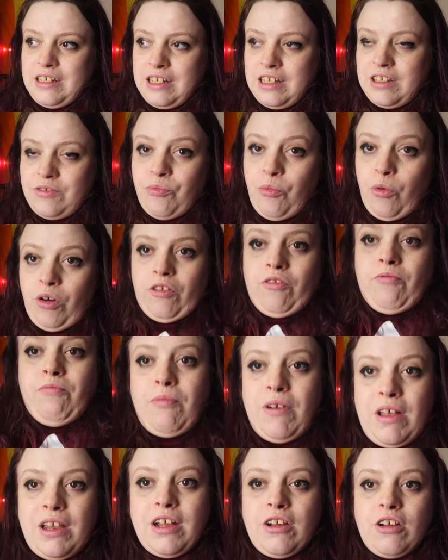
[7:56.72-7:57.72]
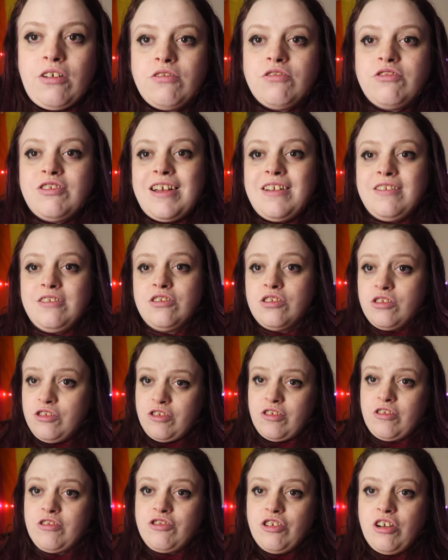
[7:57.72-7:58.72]
is one when I got sent to
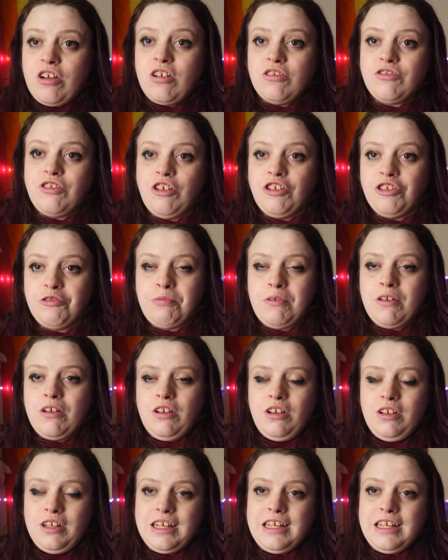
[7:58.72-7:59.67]
St. Charles Hospital